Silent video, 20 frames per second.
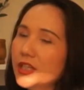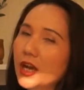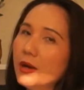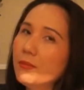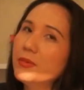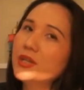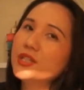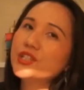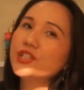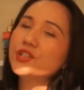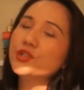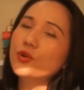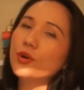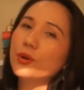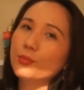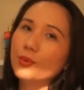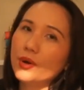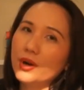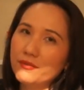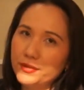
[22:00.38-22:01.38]
much is your
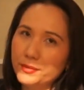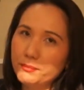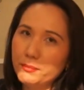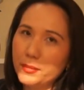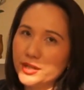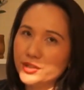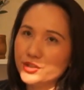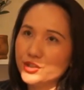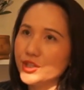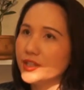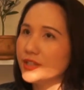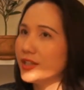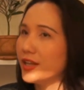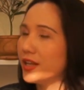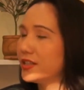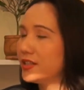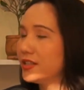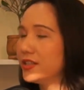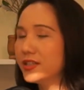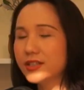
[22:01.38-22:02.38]
profit margin?
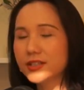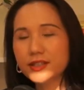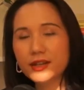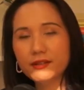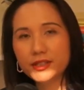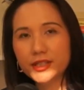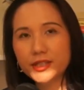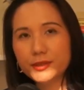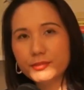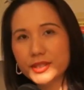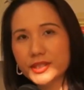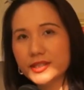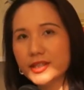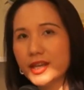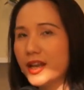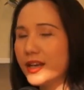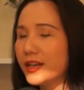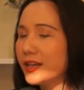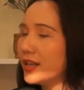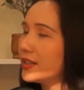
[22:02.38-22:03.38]
That is
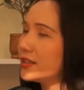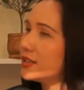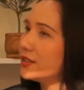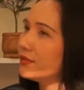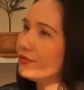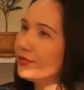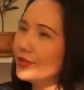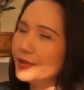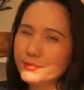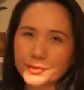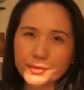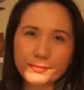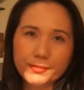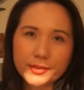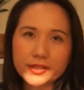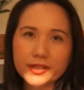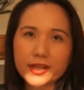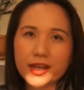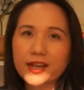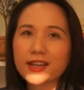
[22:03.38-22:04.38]
70%, that is
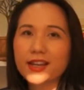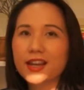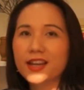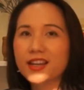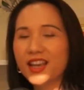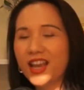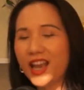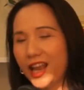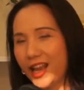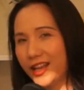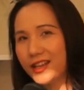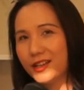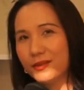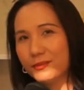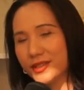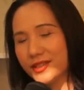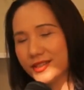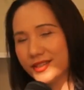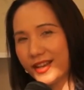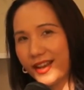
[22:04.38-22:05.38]
50%, that is
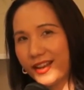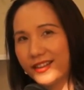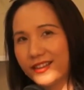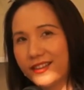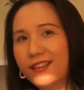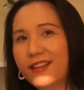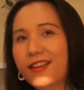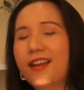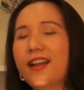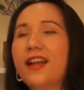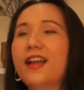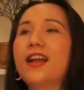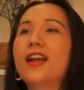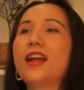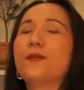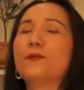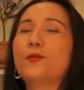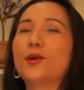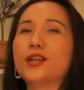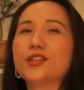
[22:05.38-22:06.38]
80%.
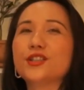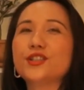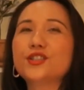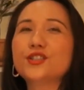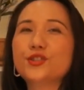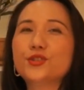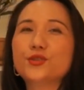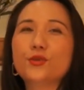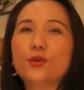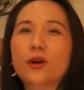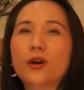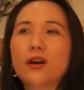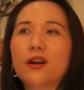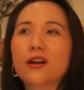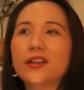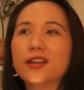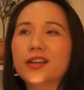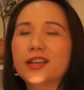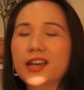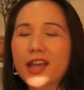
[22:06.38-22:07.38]
What is your
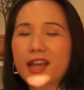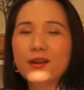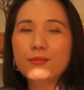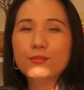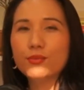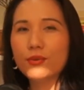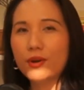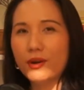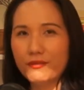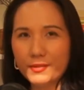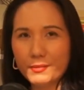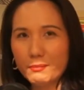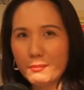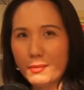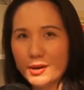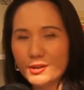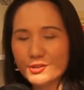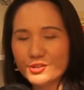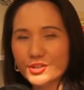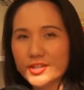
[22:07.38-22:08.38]
net profit
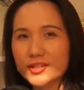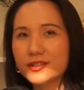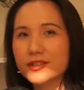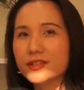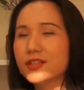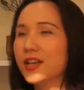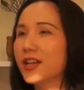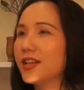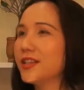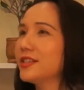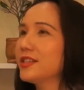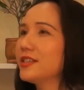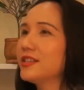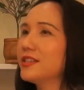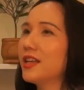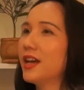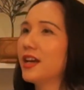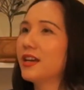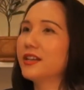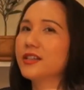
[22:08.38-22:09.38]
margins? Is it
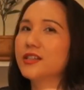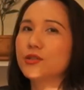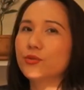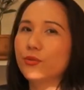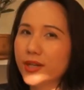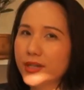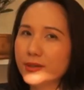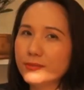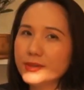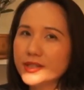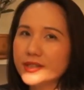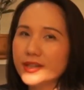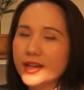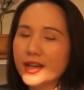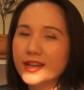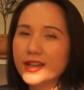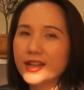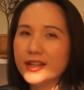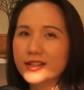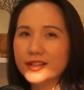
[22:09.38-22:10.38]
that is
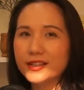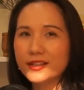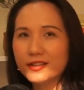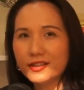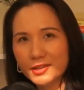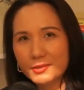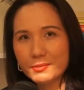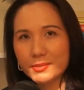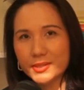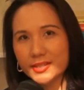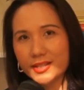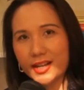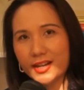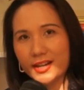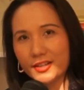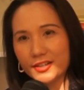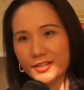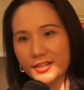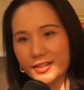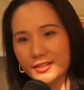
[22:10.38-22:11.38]
20%, that is 30%,
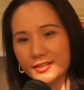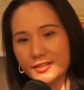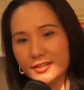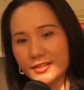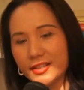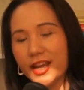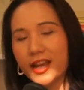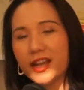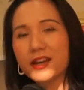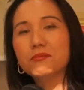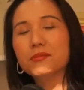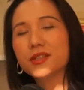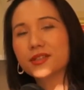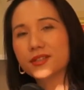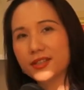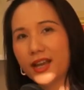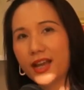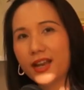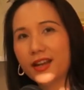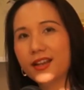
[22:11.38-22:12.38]
or that is
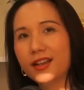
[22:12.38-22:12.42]
10%?